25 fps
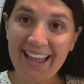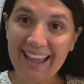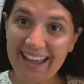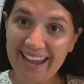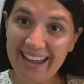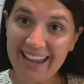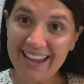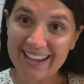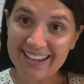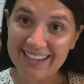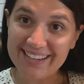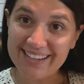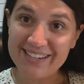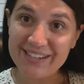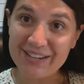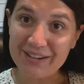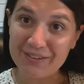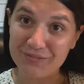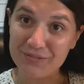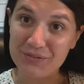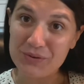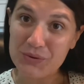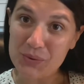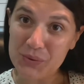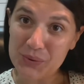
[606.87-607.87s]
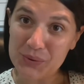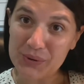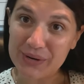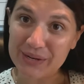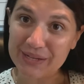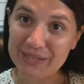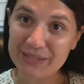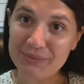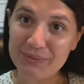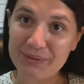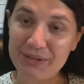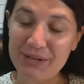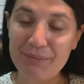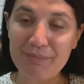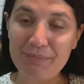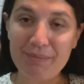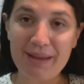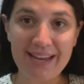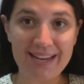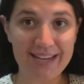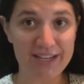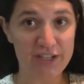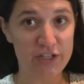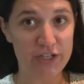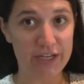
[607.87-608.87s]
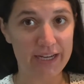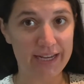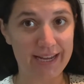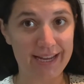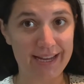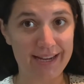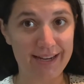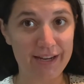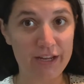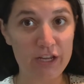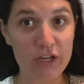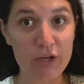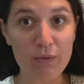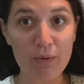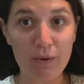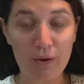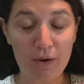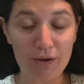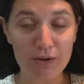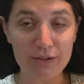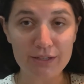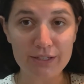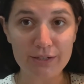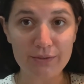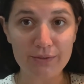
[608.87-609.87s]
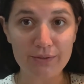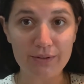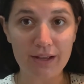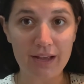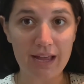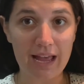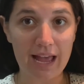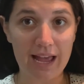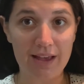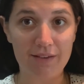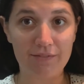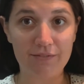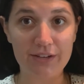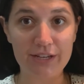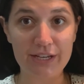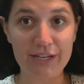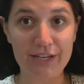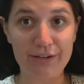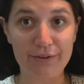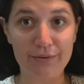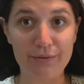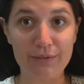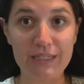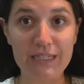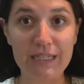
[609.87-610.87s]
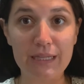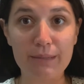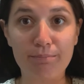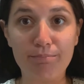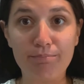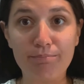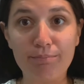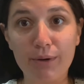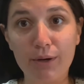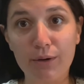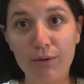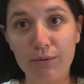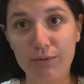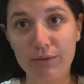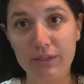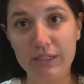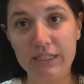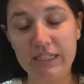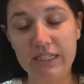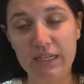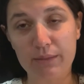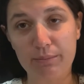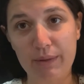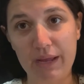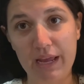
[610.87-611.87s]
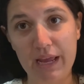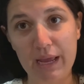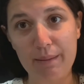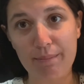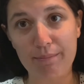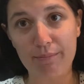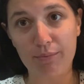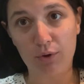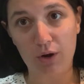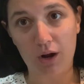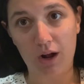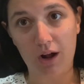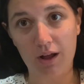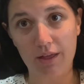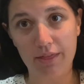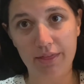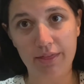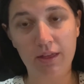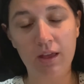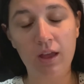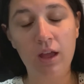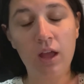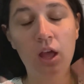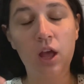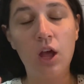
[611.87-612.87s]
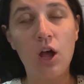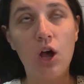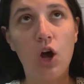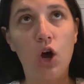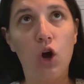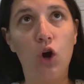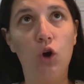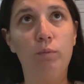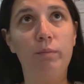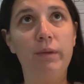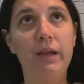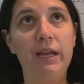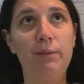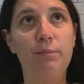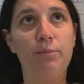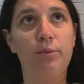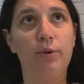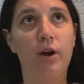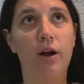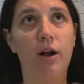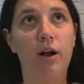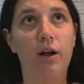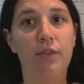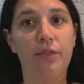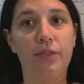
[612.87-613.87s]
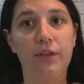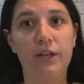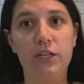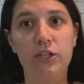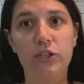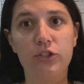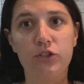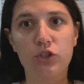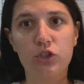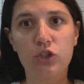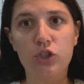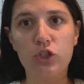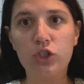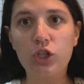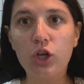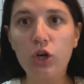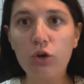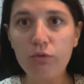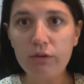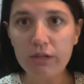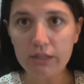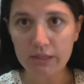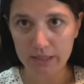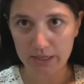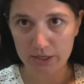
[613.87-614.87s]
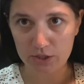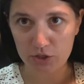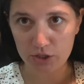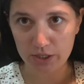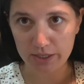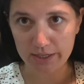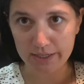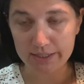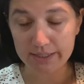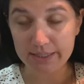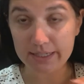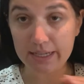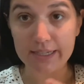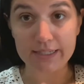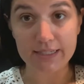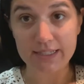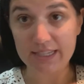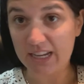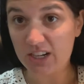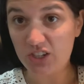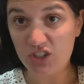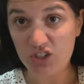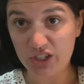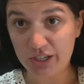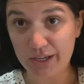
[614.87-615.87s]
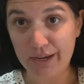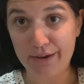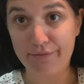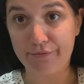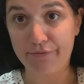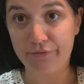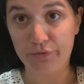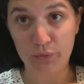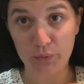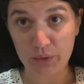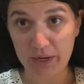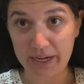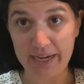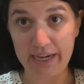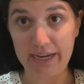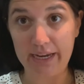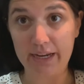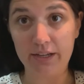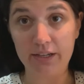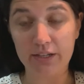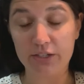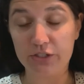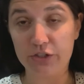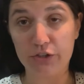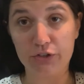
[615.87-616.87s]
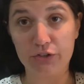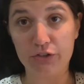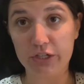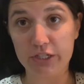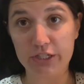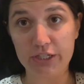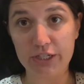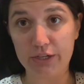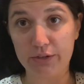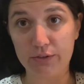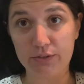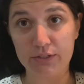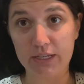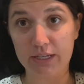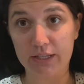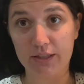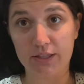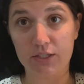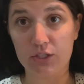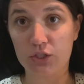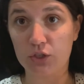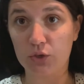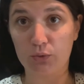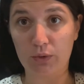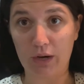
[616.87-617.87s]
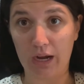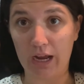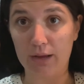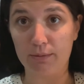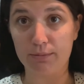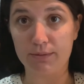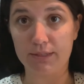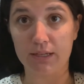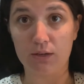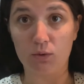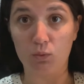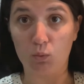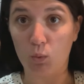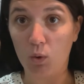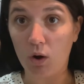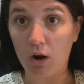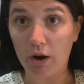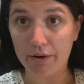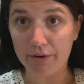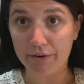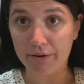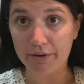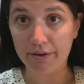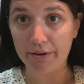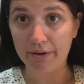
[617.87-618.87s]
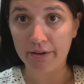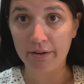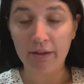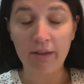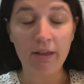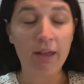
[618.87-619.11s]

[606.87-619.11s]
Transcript: And of course, when you make a chicken, you also have to use the bones to make broth. Homemade broth is so delicious, essentially free because you're just using the scraps and water.